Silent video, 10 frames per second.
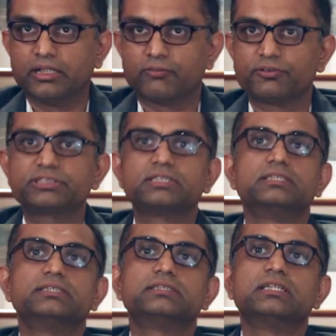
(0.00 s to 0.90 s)
The question
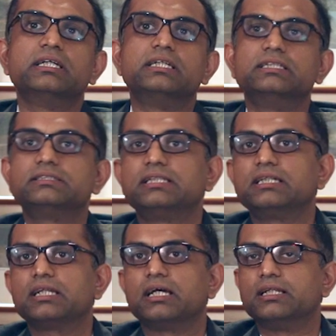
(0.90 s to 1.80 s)
is
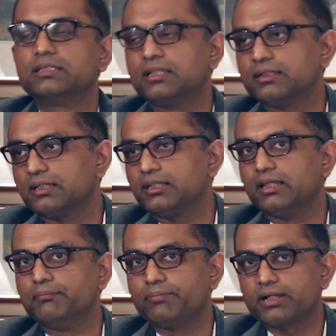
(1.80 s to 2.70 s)
there an
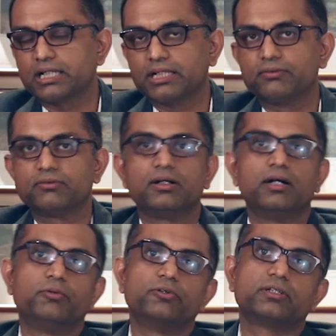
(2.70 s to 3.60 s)
ethical imperative
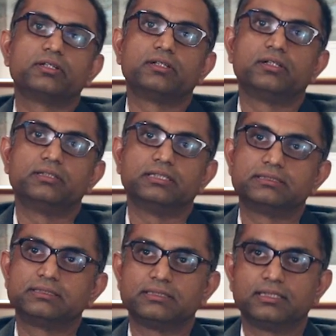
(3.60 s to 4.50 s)
about
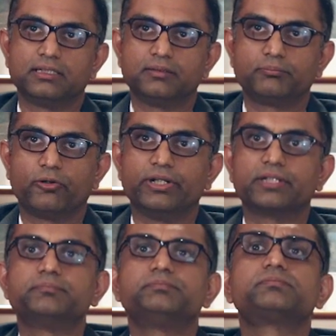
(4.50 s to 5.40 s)
this point?